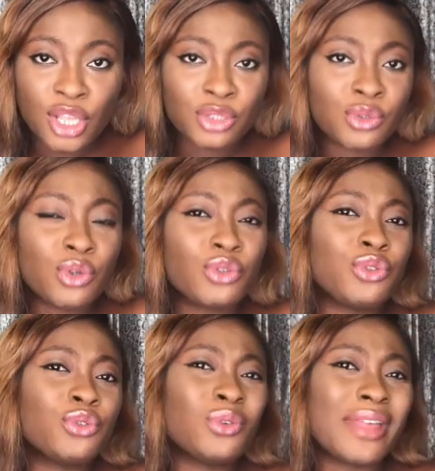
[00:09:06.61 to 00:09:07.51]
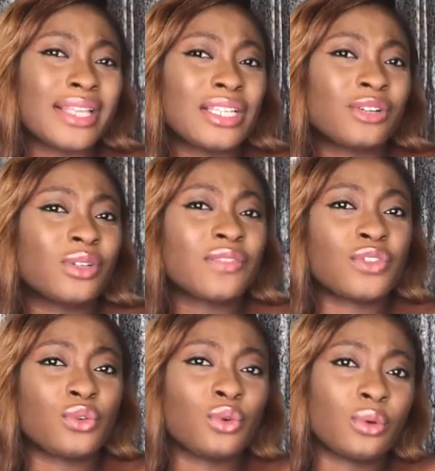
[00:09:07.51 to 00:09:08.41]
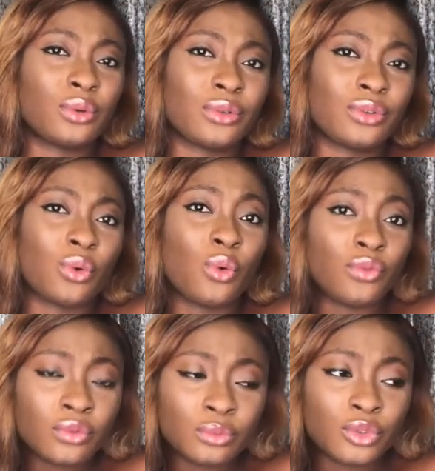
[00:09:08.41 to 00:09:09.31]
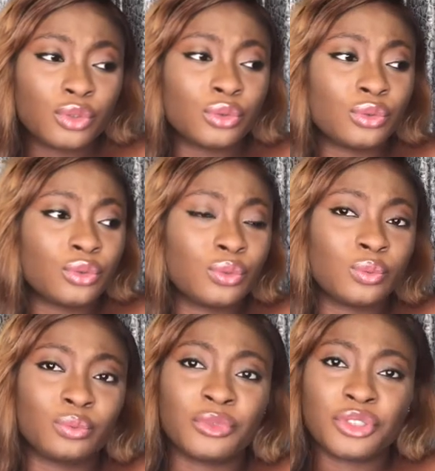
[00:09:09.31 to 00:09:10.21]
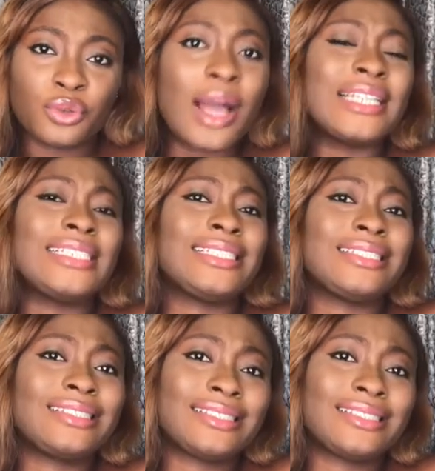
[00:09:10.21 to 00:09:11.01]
So you know that you're not giving your ovum to ritualists